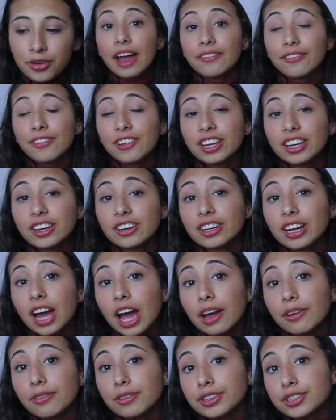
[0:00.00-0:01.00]
I figured
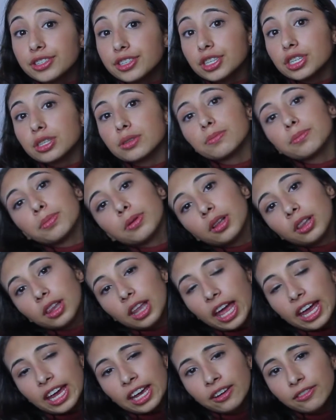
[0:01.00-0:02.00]
I would just
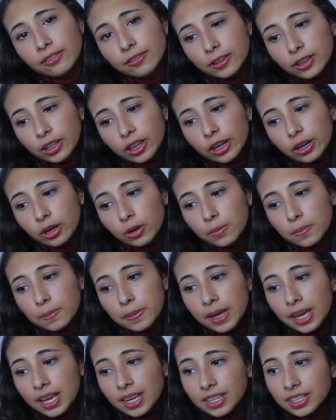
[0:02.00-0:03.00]
play it for a little
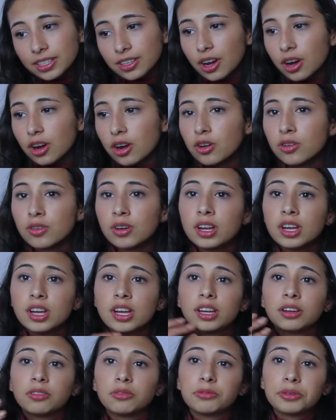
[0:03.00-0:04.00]
bit, you know,
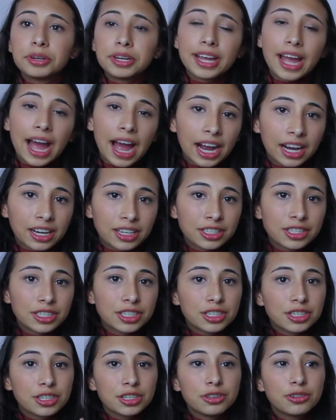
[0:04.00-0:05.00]

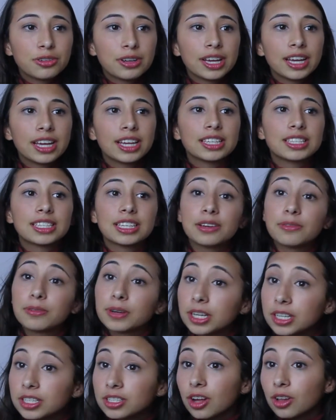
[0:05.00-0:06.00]
react to it, see
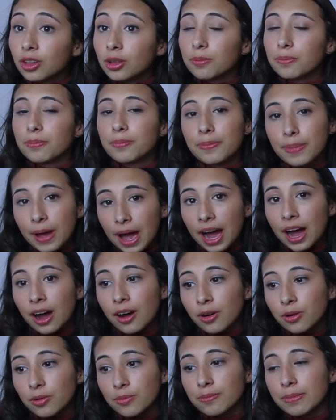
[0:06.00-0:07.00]
what it's all
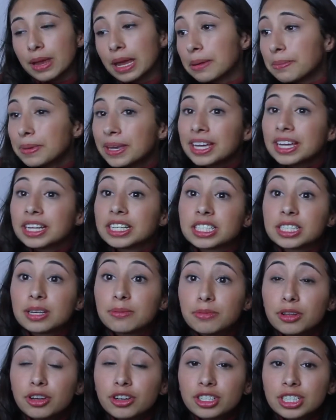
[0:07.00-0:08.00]
about. Maybe it's
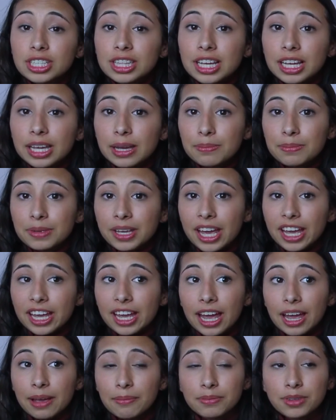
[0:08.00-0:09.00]
similar to the Kim K
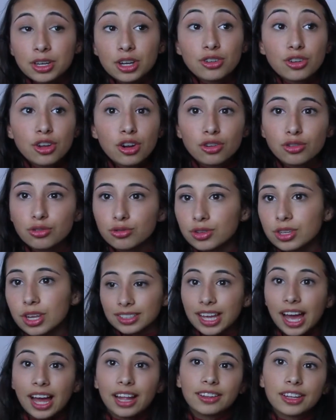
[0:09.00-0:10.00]
game, who knows?
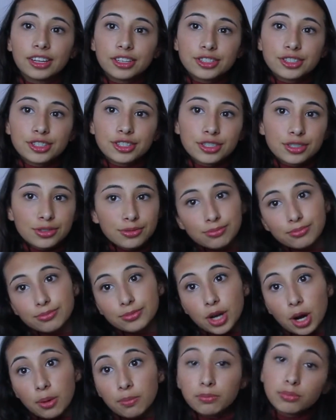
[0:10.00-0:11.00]
Yeah, let's just
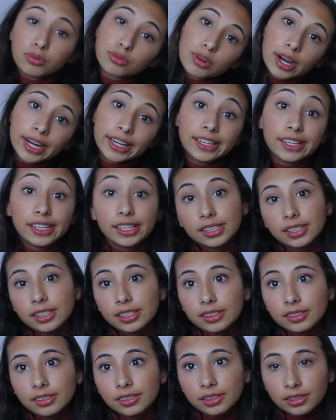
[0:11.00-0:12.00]
jump right
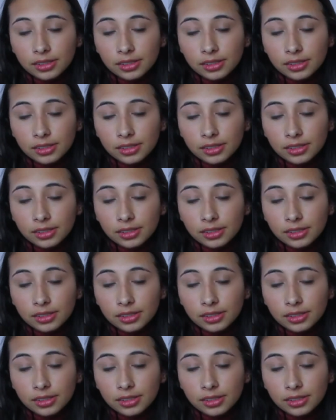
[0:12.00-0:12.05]
in.